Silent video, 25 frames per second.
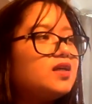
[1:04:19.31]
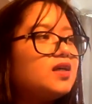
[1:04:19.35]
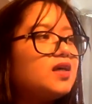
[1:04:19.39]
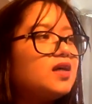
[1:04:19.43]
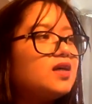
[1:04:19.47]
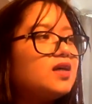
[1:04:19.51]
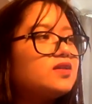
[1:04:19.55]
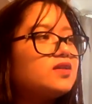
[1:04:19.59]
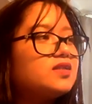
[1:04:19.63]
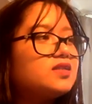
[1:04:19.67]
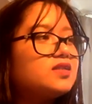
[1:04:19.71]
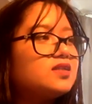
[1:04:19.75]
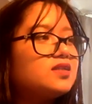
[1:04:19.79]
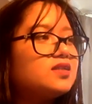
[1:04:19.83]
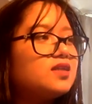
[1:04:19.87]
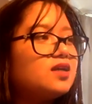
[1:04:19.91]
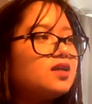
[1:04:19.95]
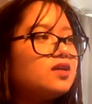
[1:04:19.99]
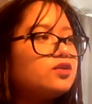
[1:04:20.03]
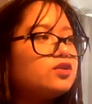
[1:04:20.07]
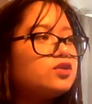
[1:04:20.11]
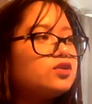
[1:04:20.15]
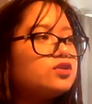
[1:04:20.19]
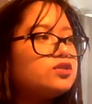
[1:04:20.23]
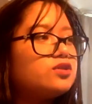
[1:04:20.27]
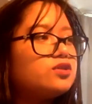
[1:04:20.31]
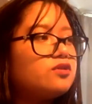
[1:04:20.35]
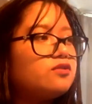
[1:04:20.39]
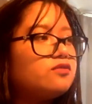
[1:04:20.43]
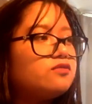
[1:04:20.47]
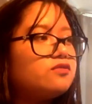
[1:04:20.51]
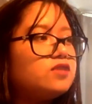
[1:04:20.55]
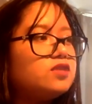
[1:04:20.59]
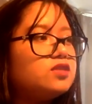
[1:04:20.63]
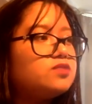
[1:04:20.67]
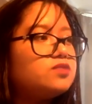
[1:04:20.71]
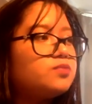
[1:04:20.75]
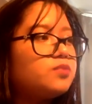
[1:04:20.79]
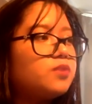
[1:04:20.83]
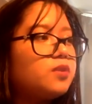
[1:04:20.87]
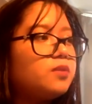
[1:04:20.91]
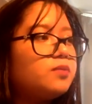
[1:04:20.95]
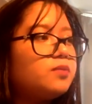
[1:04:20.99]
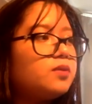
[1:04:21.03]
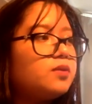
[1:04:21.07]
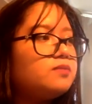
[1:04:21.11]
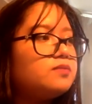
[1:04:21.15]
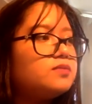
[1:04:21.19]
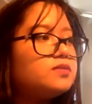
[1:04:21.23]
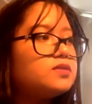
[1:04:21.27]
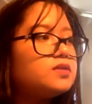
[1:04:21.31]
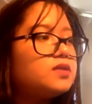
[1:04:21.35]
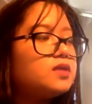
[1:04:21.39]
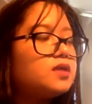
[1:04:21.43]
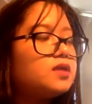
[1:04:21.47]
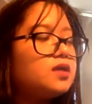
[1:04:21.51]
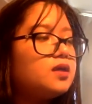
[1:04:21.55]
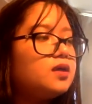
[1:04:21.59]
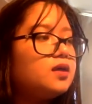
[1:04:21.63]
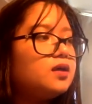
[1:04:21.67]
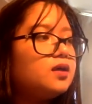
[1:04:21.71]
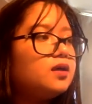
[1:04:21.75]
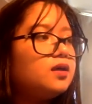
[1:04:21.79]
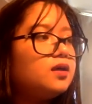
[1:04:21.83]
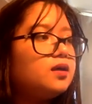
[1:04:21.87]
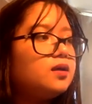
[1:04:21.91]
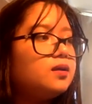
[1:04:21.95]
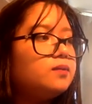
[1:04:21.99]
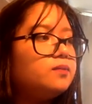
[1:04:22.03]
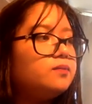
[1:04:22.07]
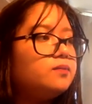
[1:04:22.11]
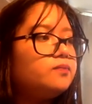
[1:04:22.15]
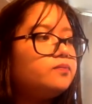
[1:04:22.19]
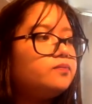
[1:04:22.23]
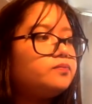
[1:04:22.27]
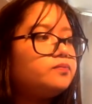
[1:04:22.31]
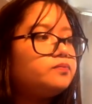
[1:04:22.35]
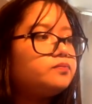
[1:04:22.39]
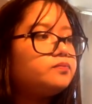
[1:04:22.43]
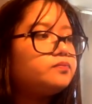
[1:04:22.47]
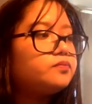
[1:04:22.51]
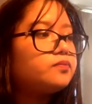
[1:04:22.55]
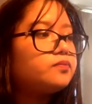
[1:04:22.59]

how to how to solve these problems. Um,